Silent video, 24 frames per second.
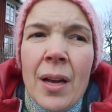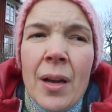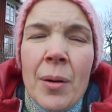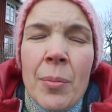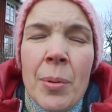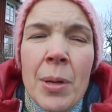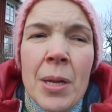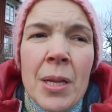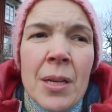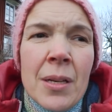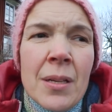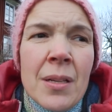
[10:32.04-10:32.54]
I
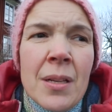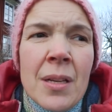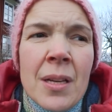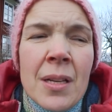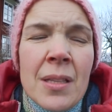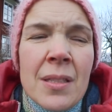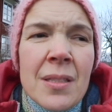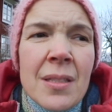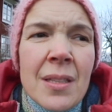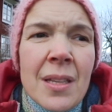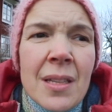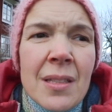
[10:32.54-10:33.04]
mean,
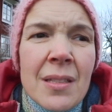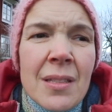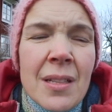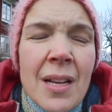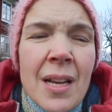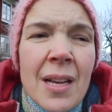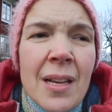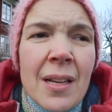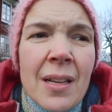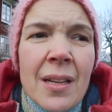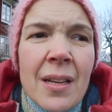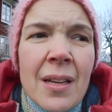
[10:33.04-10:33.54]
it's
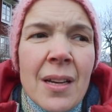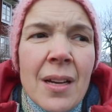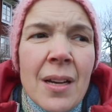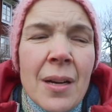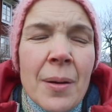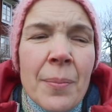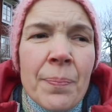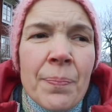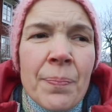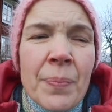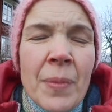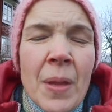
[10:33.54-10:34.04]
like
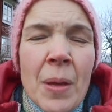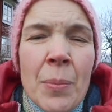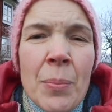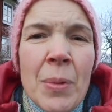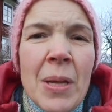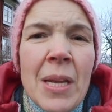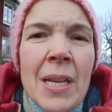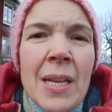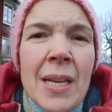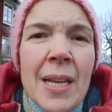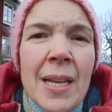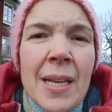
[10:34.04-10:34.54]
a
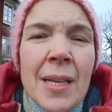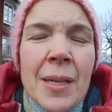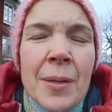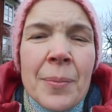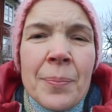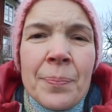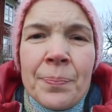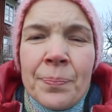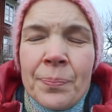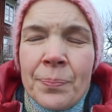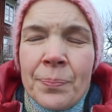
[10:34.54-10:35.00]
meaning.